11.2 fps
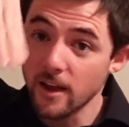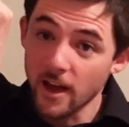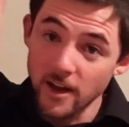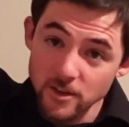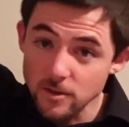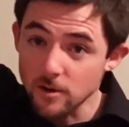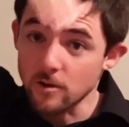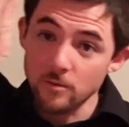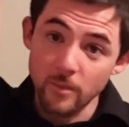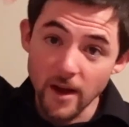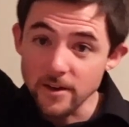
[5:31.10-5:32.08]
and show a
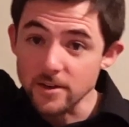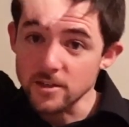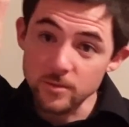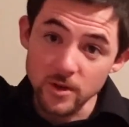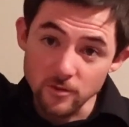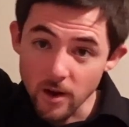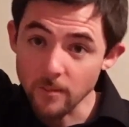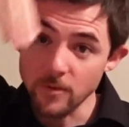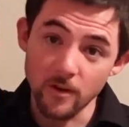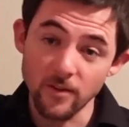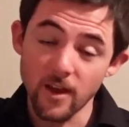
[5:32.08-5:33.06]
bandage is being wrapped
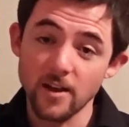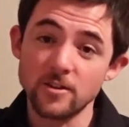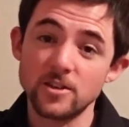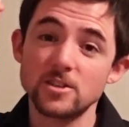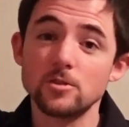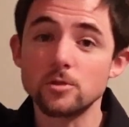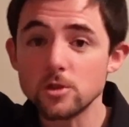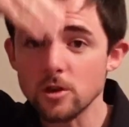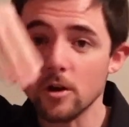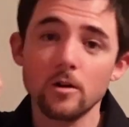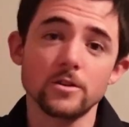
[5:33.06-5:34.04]
around that. You just do
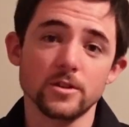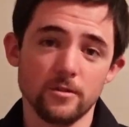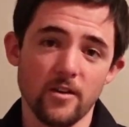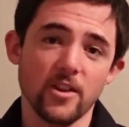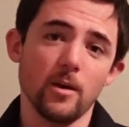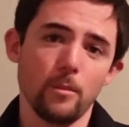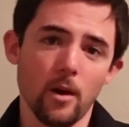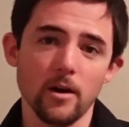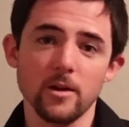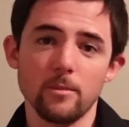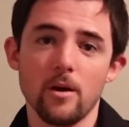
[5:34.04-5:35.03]
circles around that
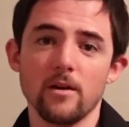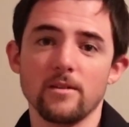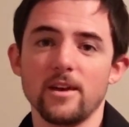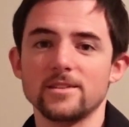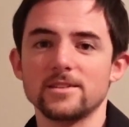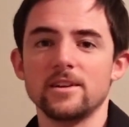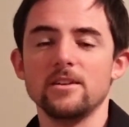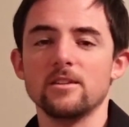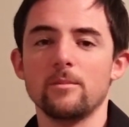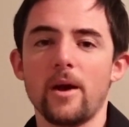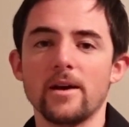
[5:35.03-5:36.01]
body part that's getting
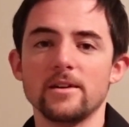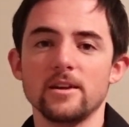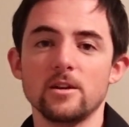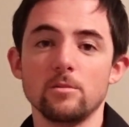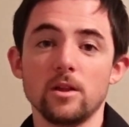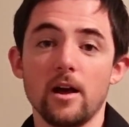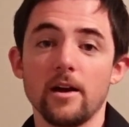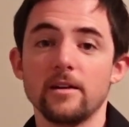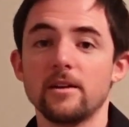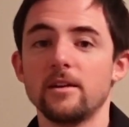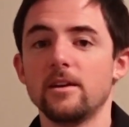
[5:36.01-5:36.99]
the Band-Aid
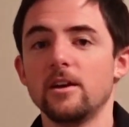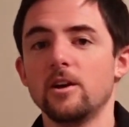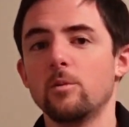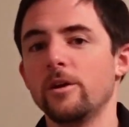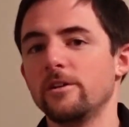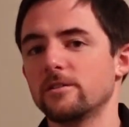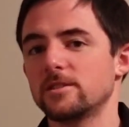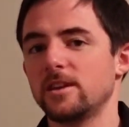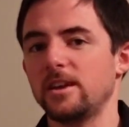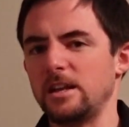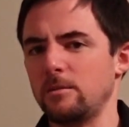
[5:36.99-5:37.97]
applied when you're
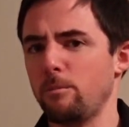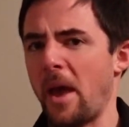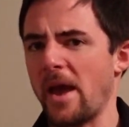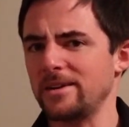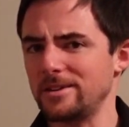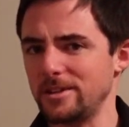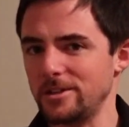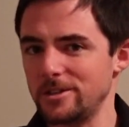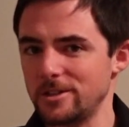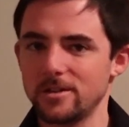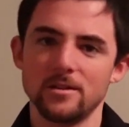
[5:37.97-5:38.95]
saying
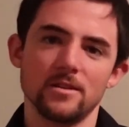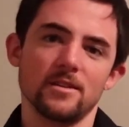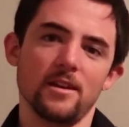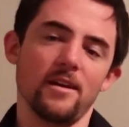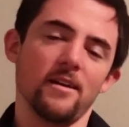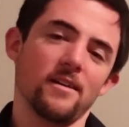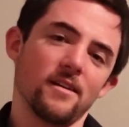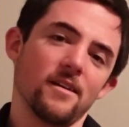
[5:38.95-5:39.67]
bandage, okay?